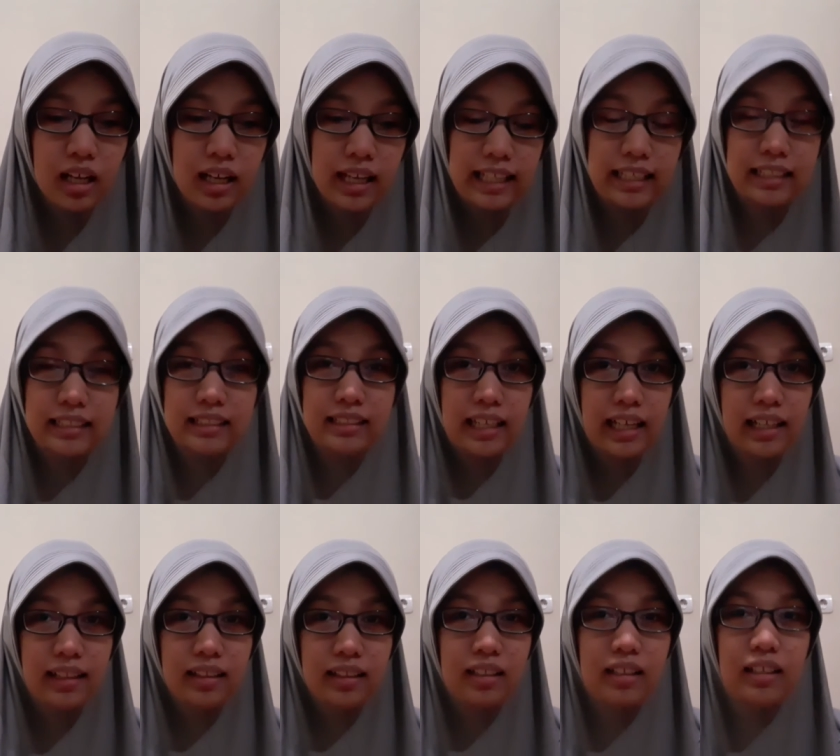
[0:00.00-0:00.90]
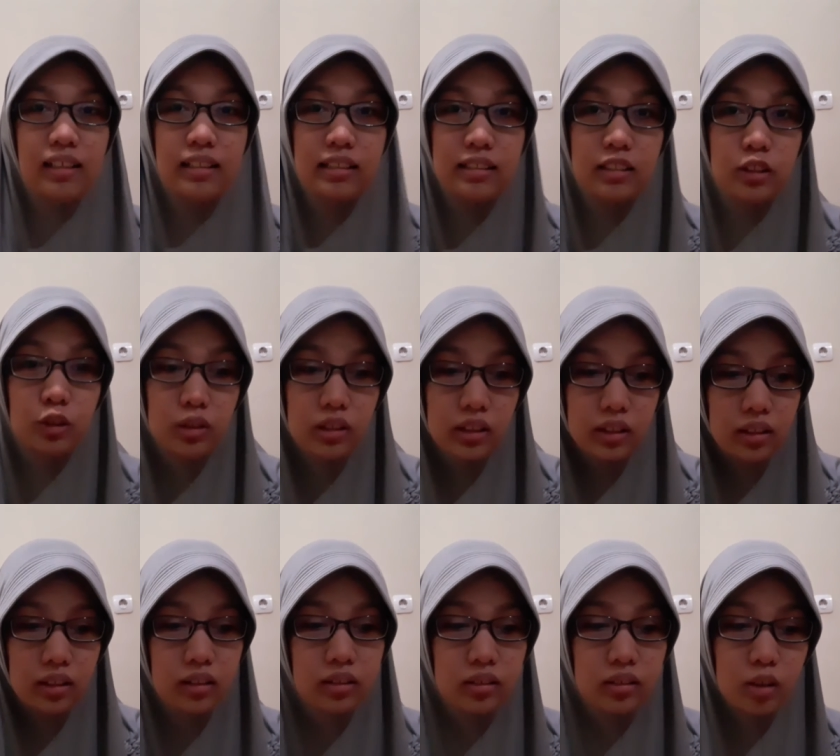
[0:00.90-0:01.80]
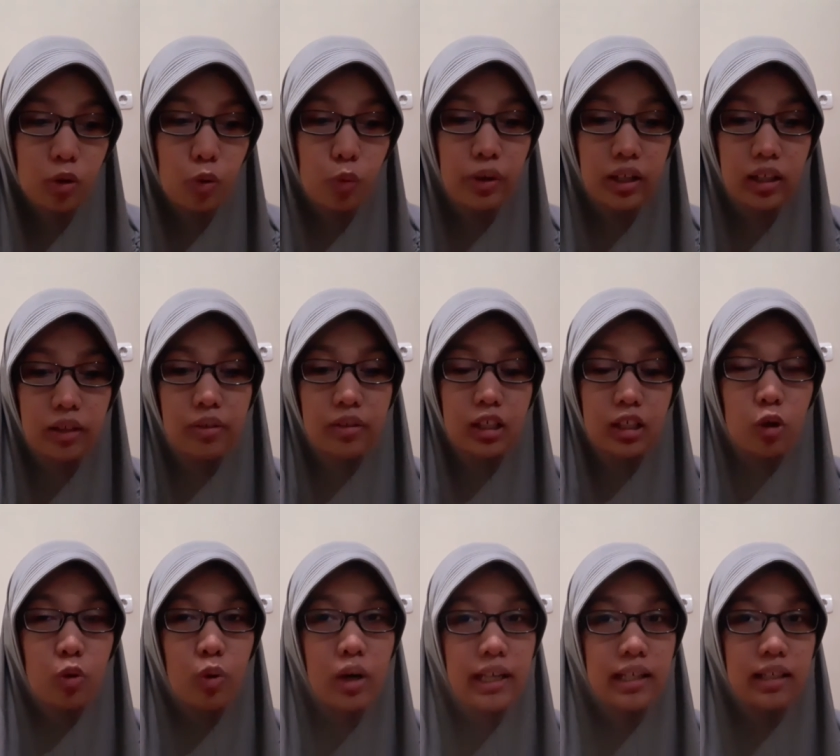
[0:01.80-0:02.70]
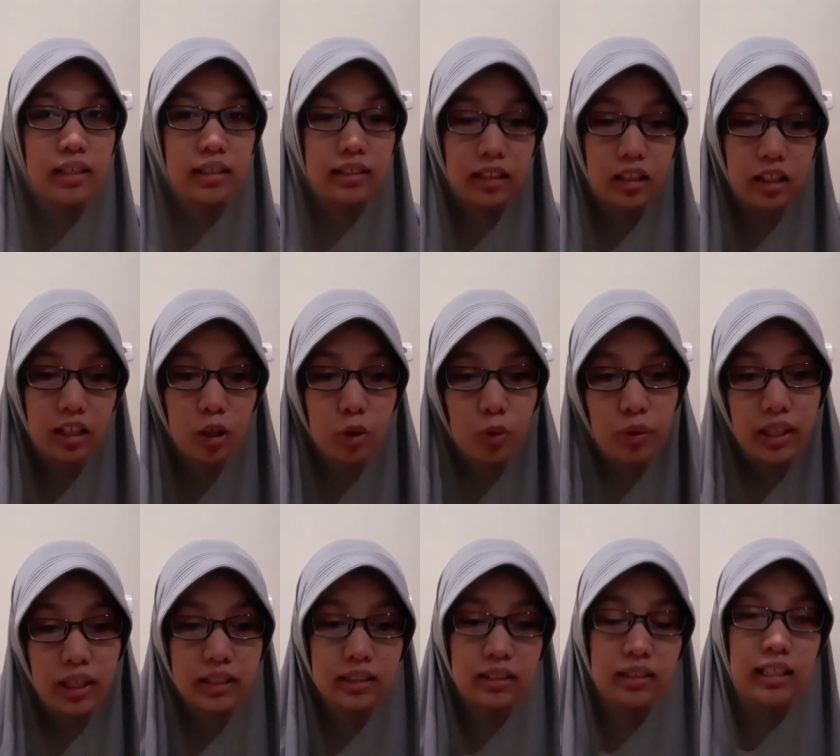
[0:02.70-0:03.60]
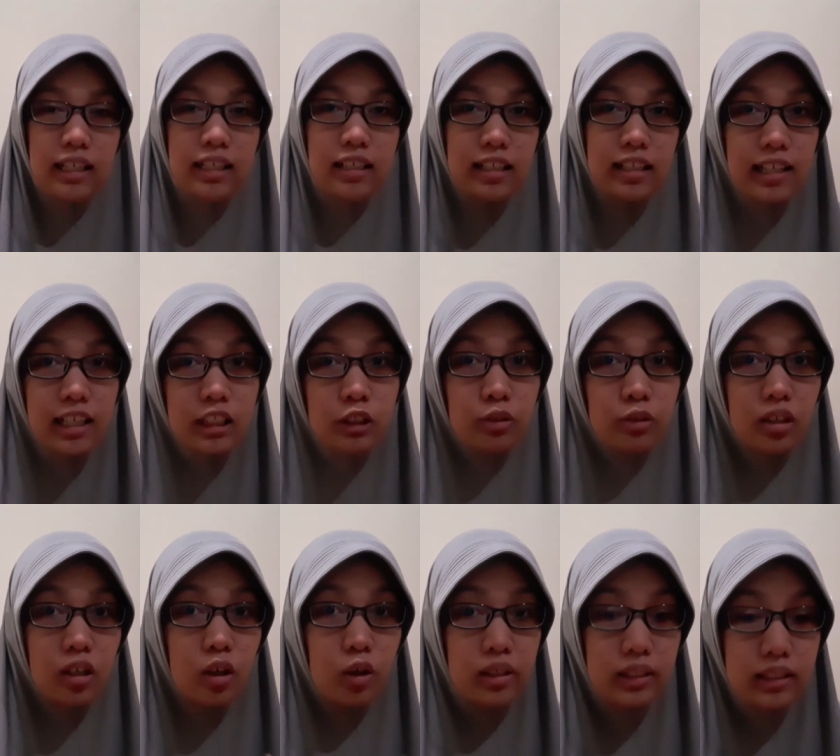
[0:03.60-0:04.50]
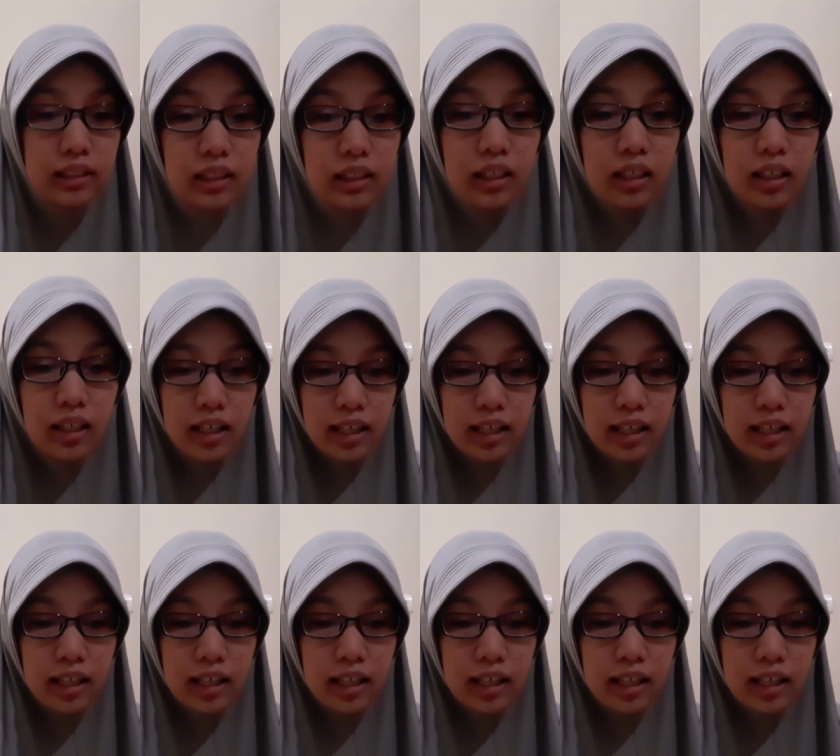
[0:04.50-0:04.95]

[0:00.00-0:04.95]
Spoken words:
Instead, the student will acquire the language in a natural order